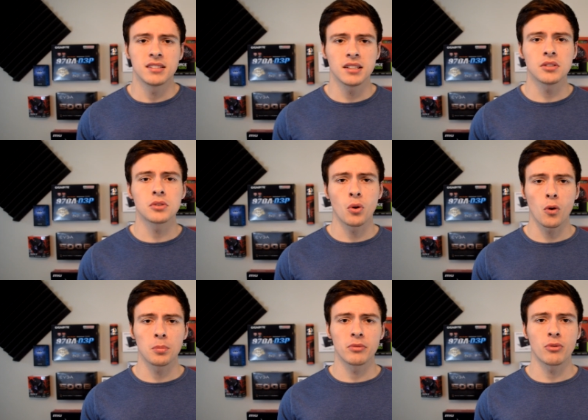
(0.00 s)
Single core
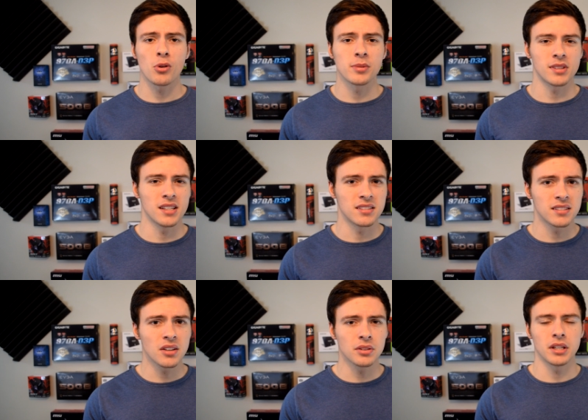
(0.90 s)
performance is
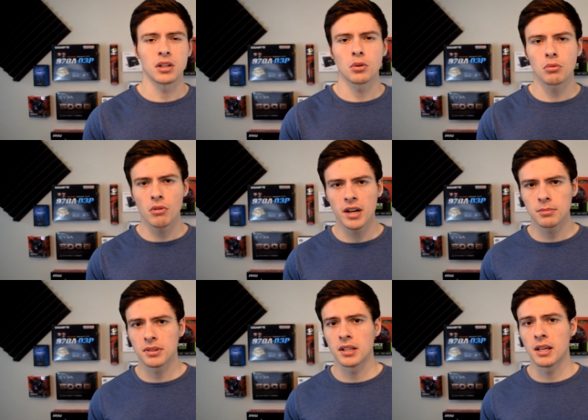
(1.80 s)
still
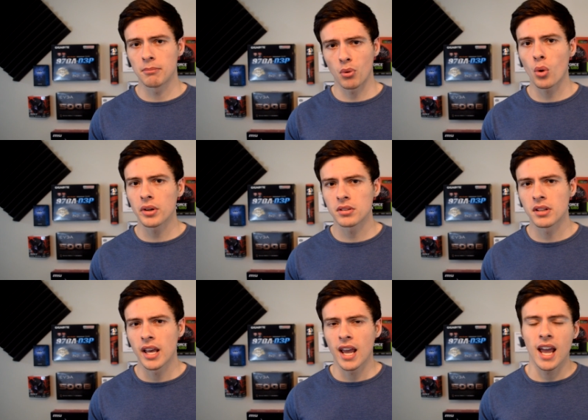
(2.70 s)
incredibly important
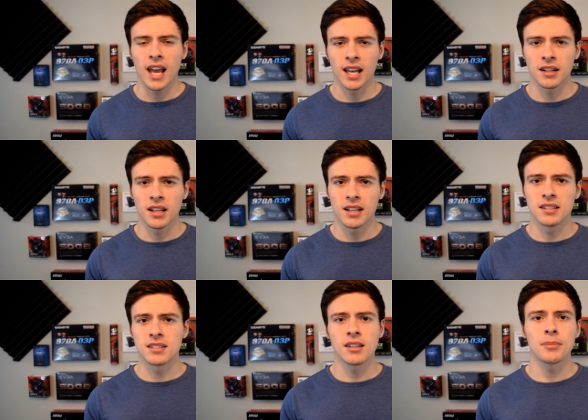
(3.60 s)
and is
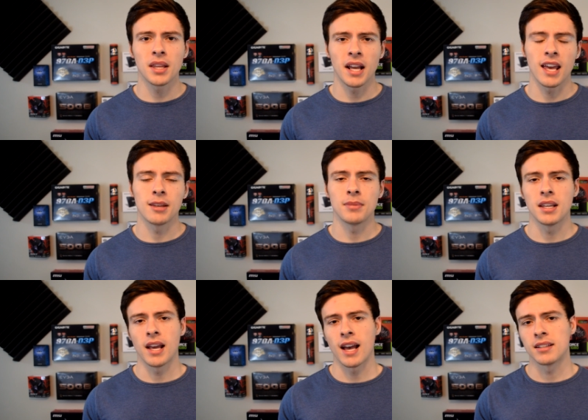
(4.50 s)
something
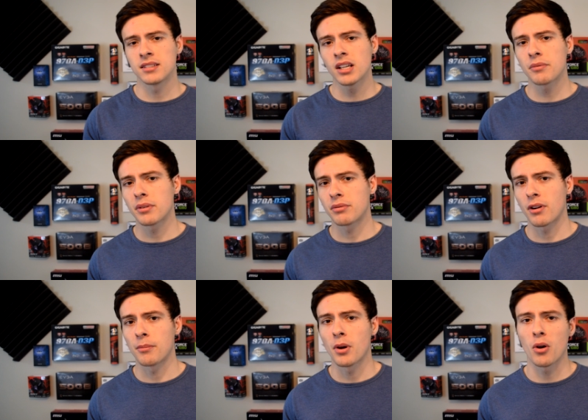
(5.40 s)
AMD has suffered
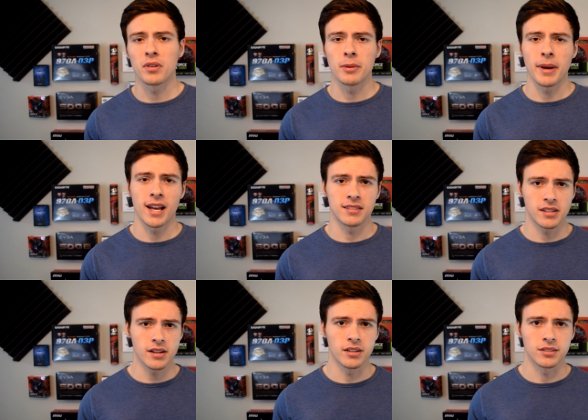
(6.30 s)
from over the past
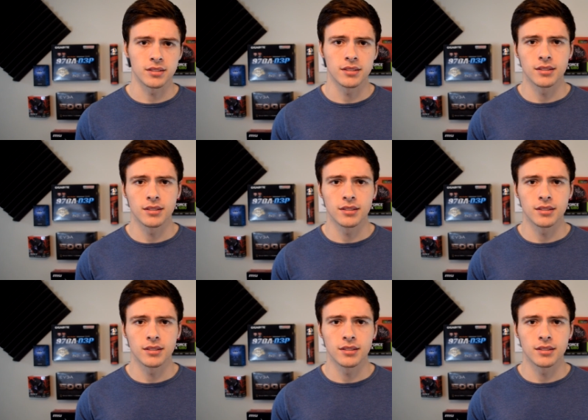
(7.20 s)
years.